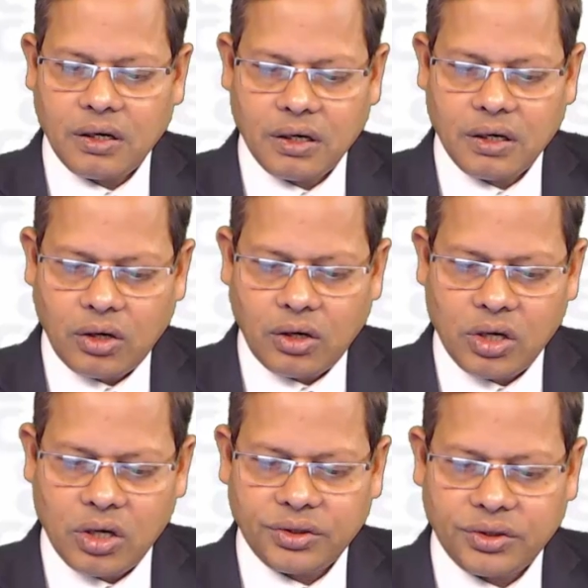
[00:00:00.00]
clause
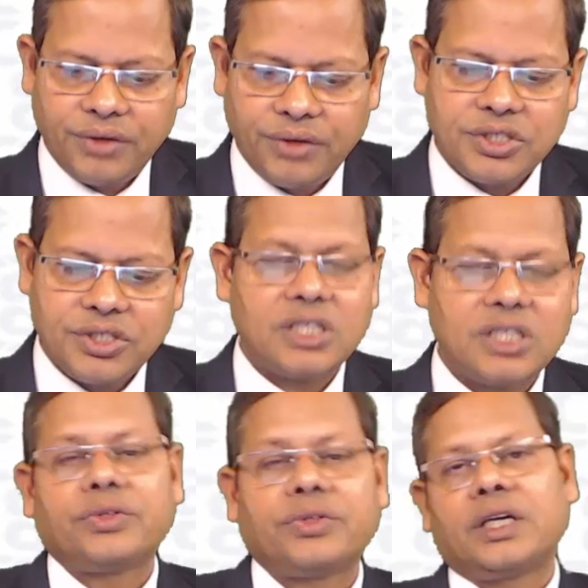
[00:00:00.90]
3, which deals with
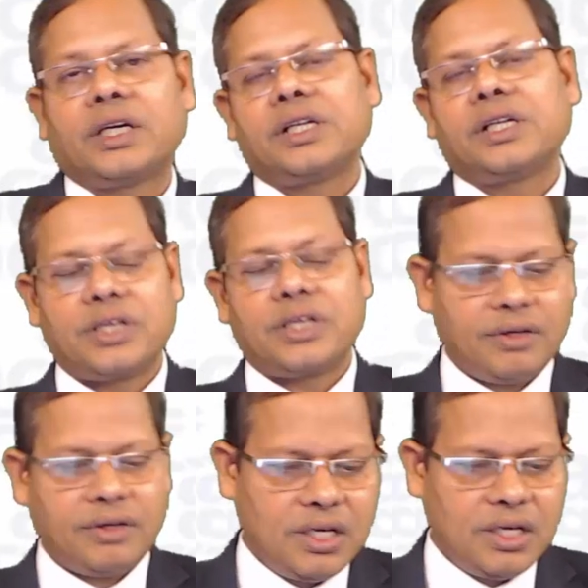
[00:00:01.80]
agriculture.
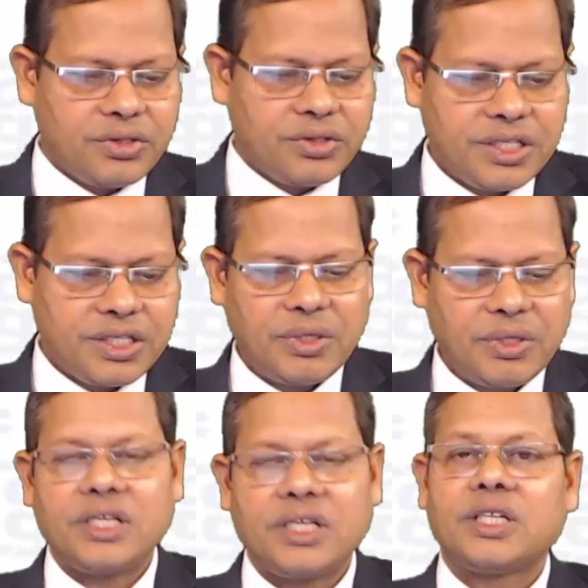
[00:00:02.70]
So it simply
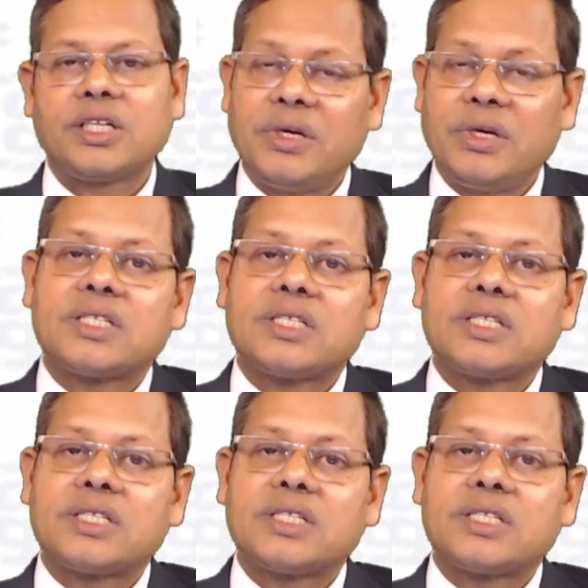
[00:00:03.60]
says it means